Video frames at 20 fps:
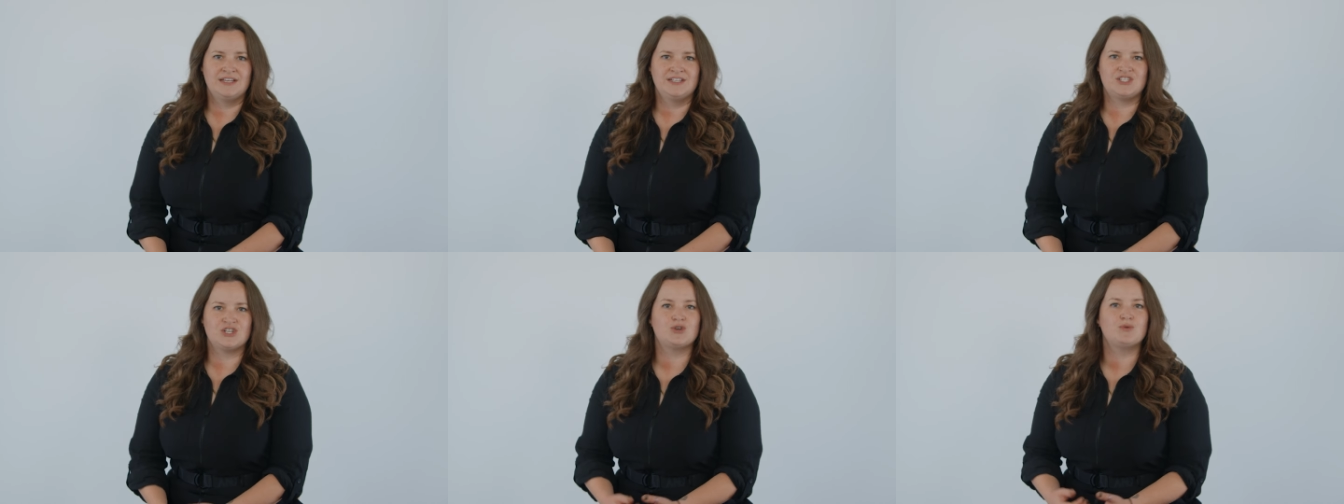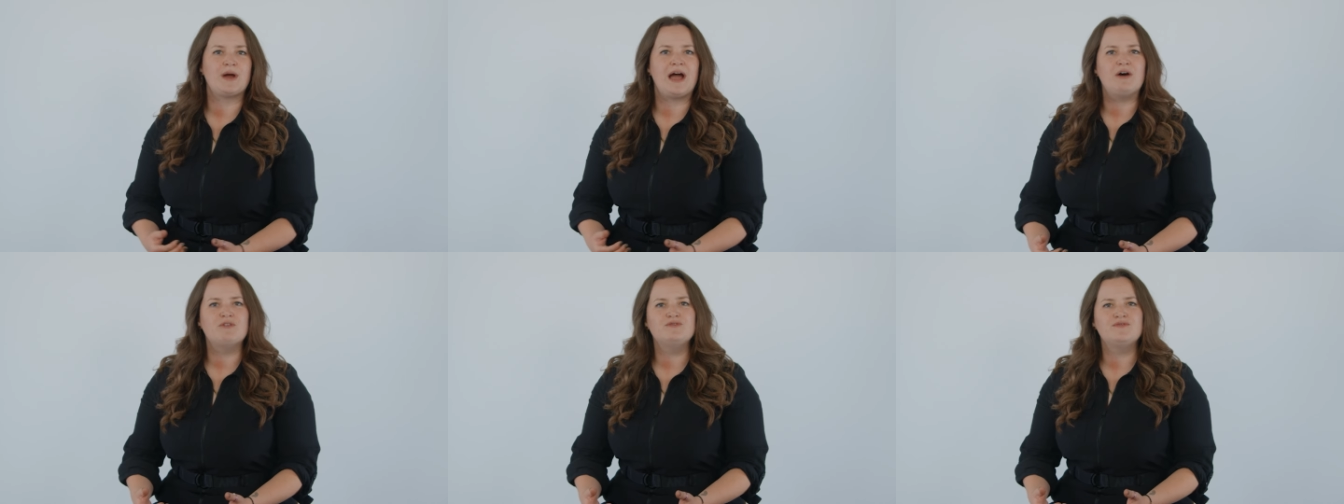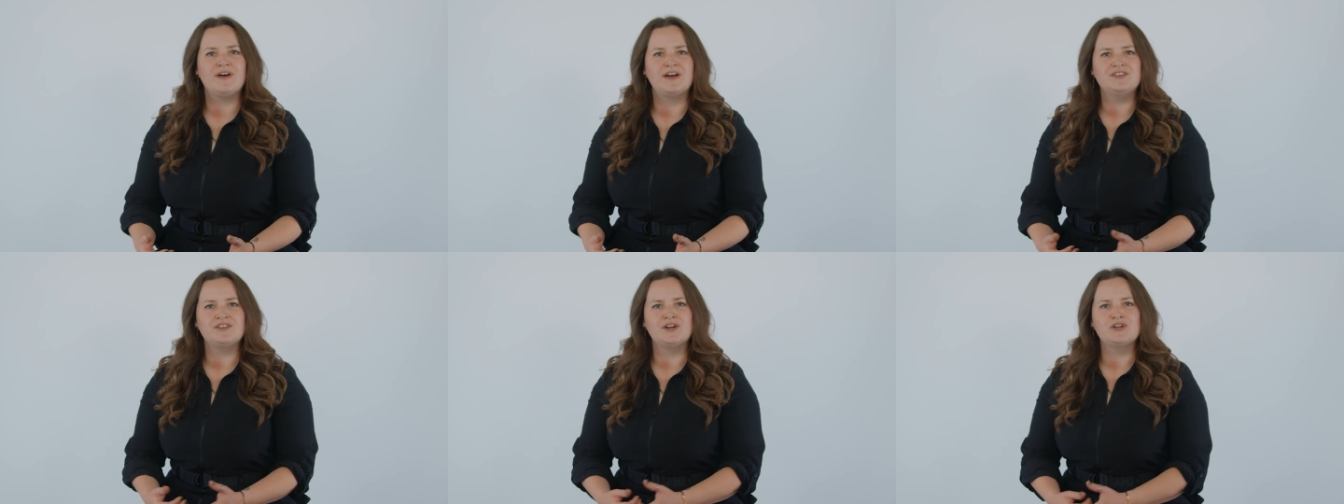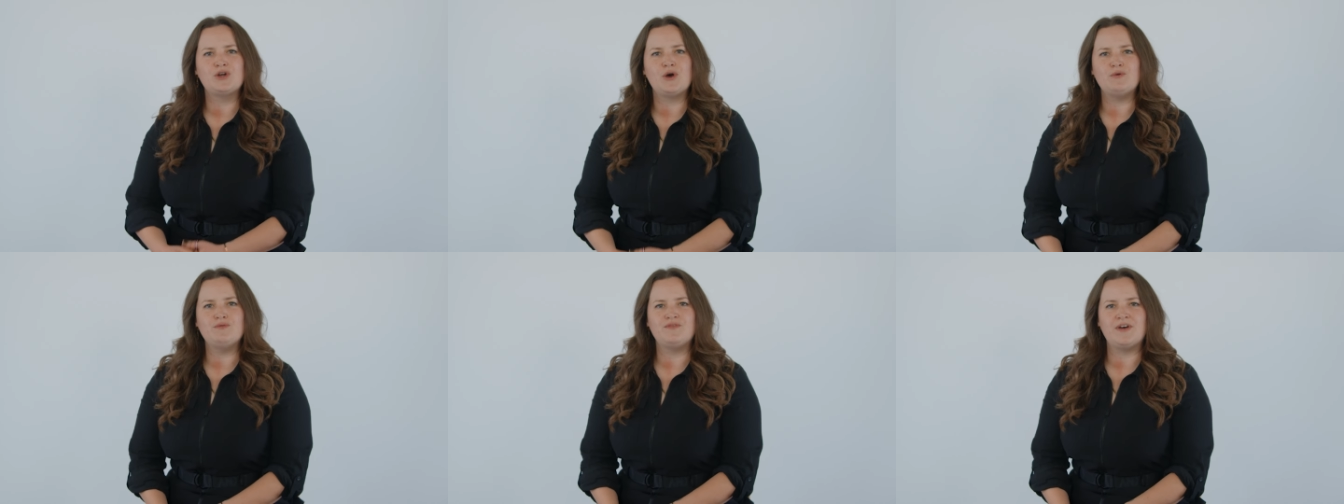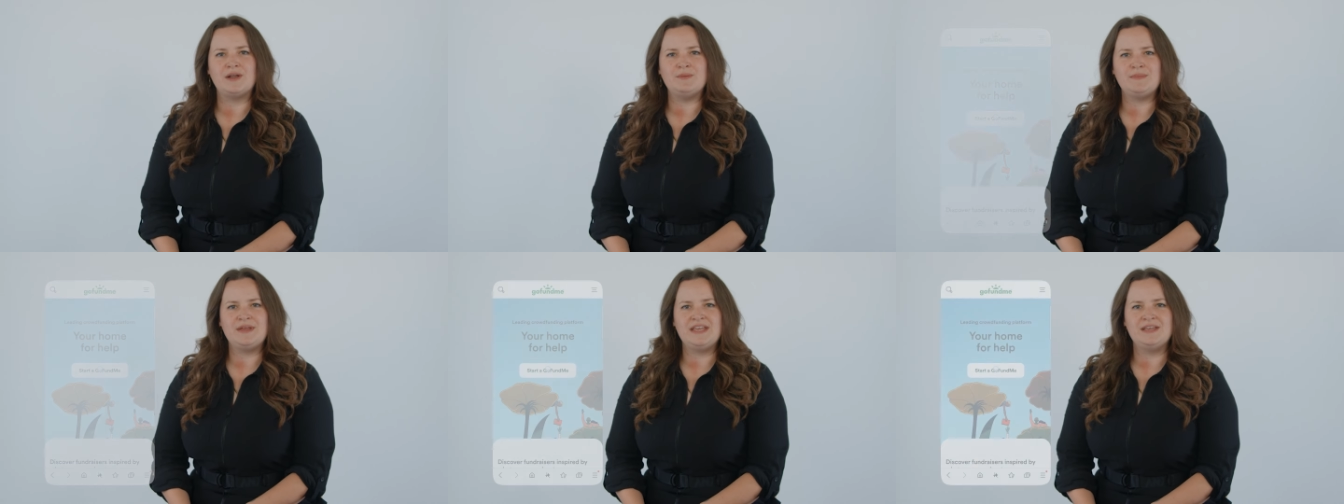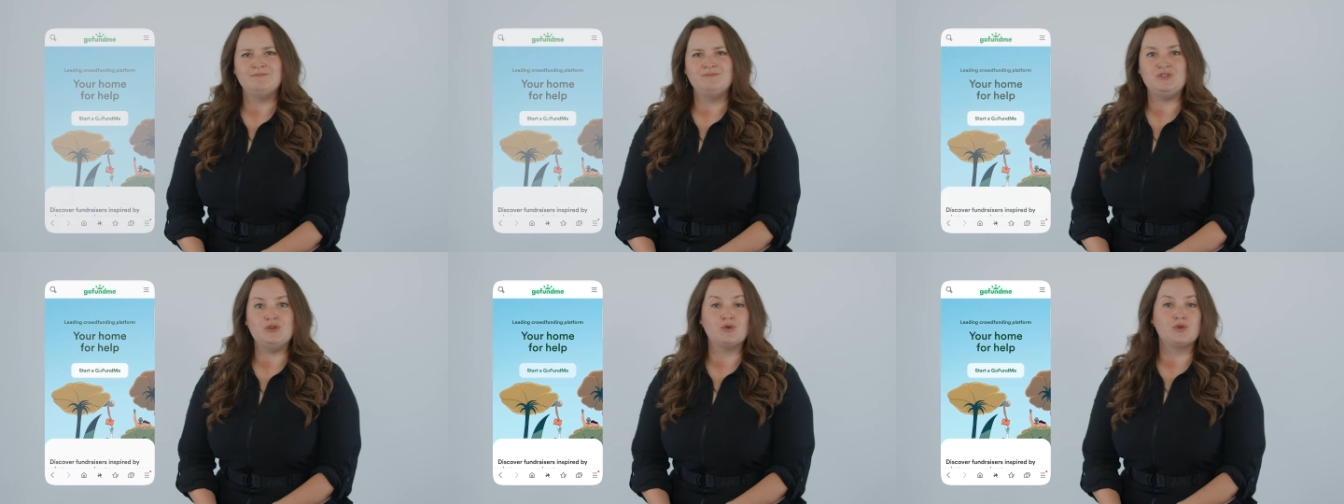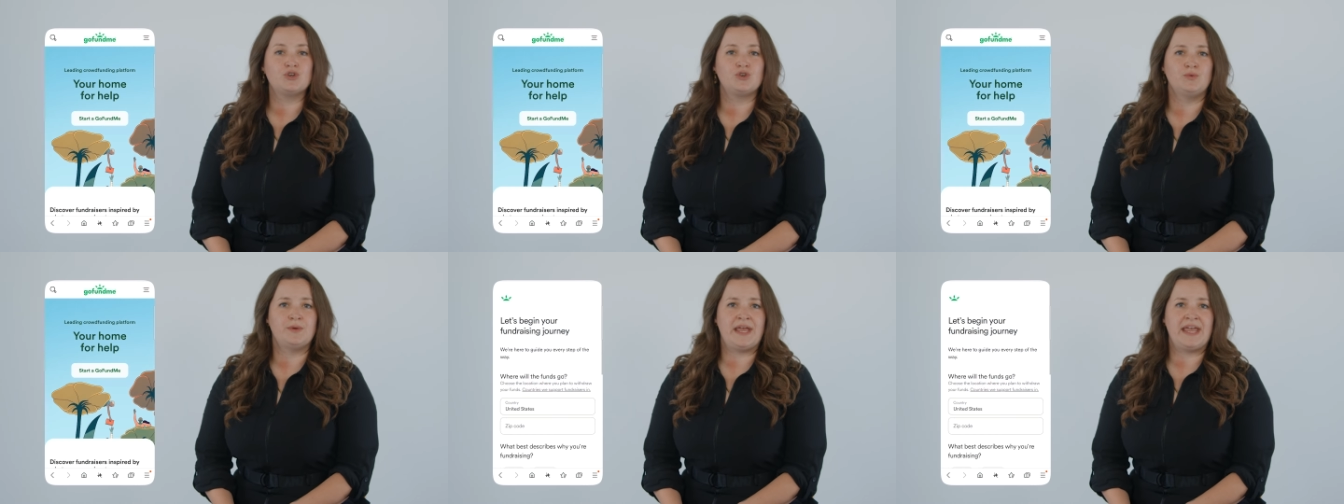To crowdfund on GoFundMe, you'll
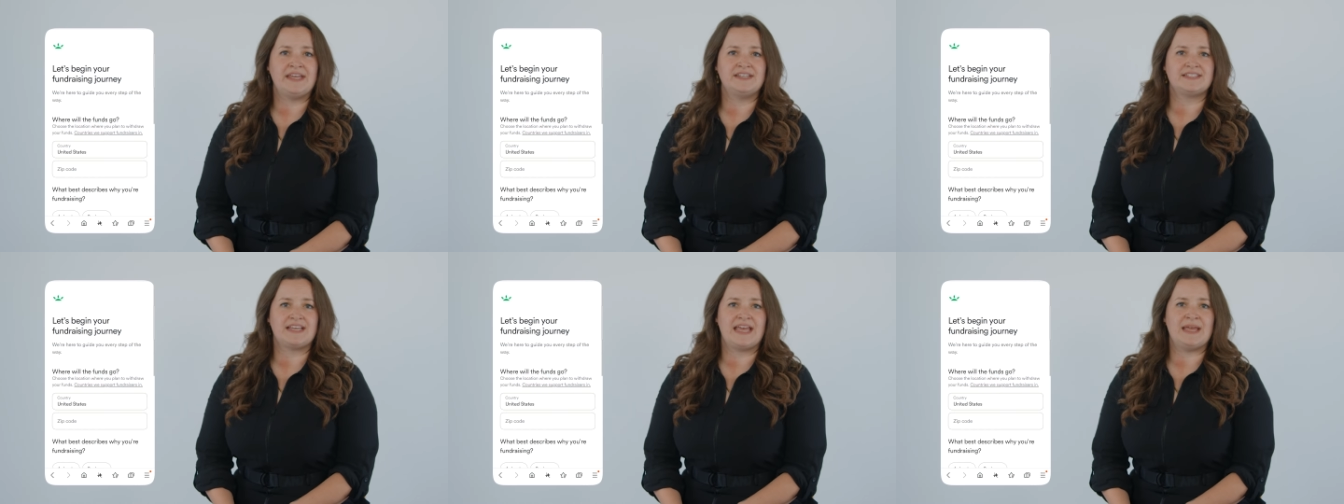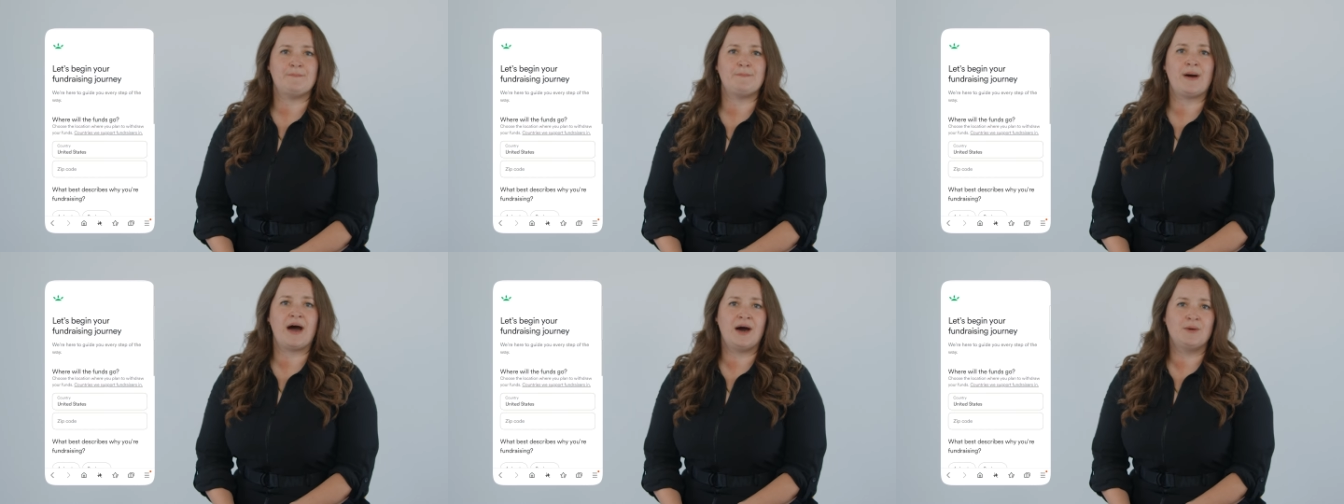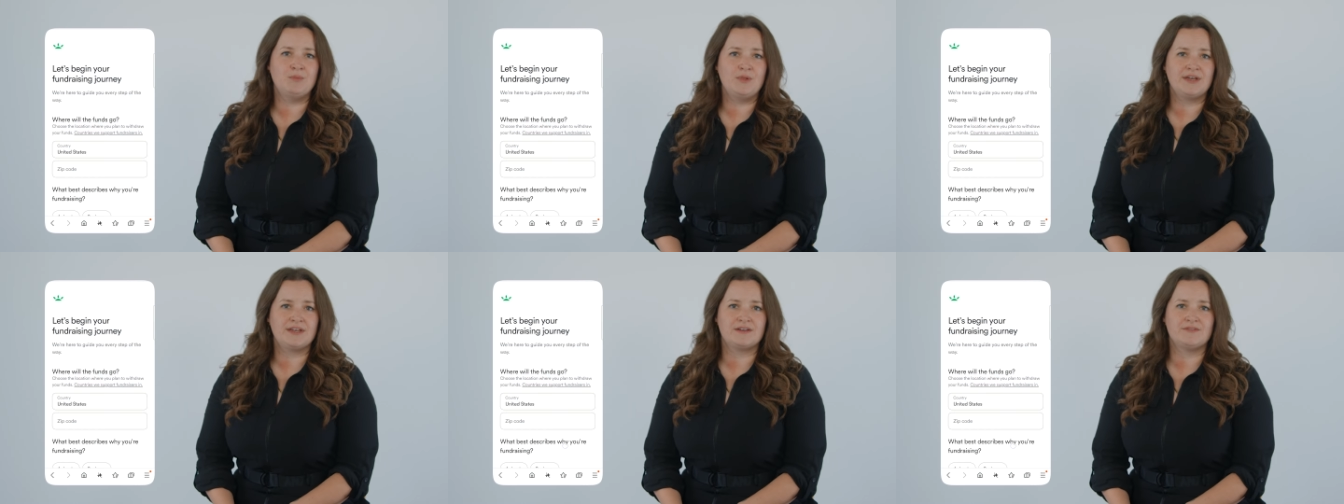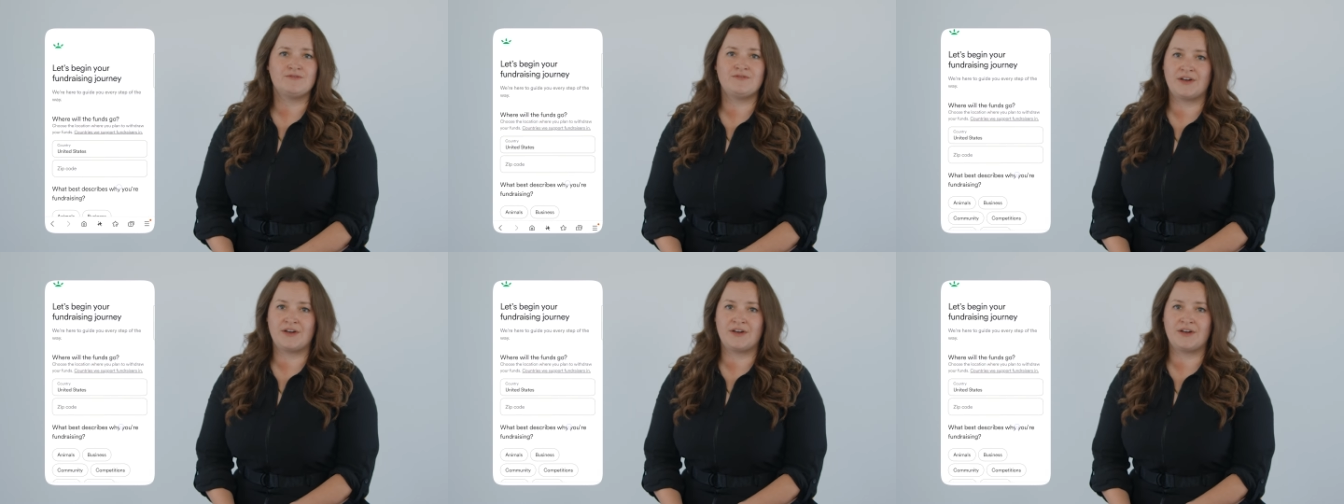create a public